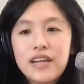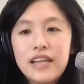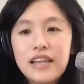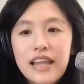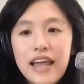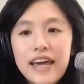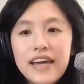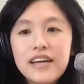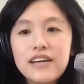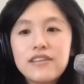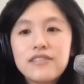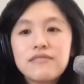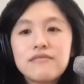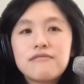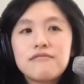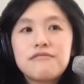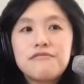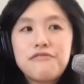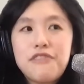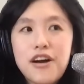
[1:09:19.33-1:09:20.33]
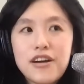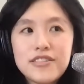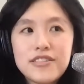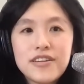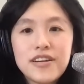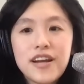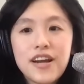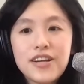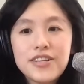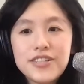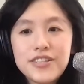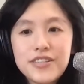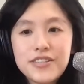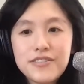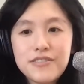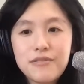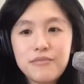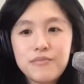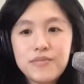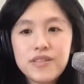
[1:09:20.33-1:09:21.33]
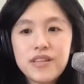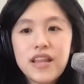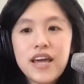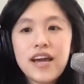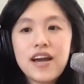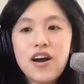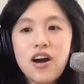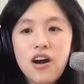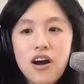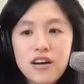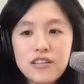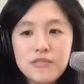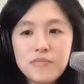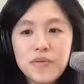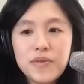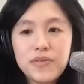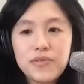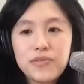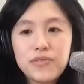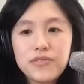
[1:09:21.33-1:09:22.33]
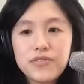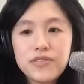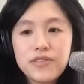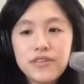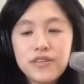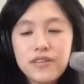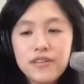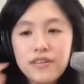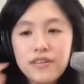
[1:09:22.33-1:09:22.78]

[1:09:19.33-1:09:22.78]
Like foster care systems, like hospitals,